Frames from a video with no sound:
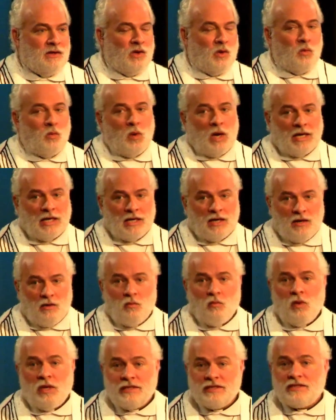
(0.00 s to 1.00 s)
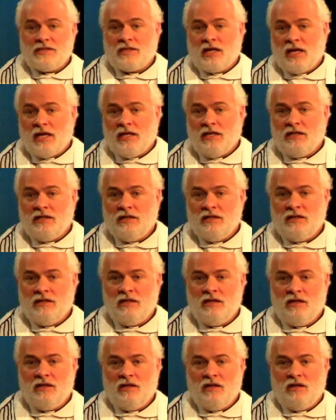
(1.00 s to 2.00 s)
One, one sun,
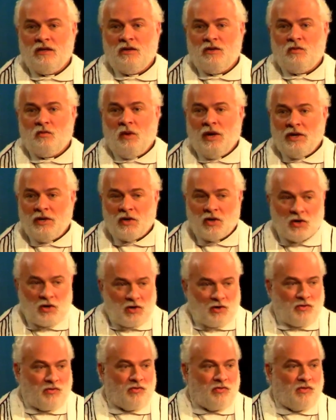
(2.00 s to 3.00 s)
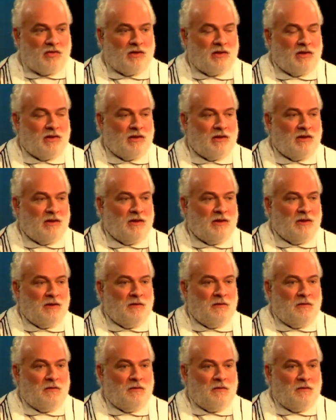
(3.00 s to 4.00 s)
one earth,
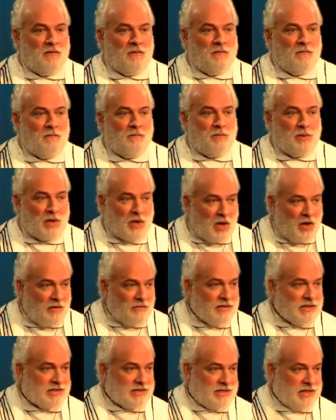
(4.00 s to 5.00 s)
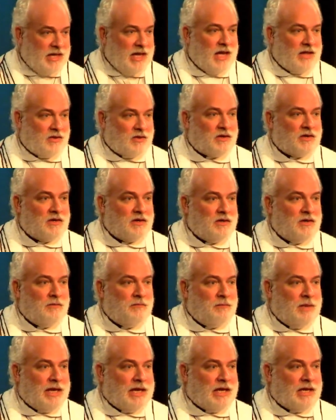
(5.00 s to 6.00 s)
but all of us together
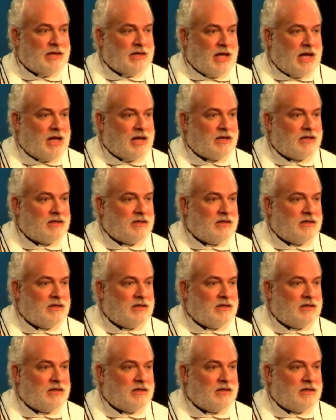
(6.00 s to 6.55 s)
making that.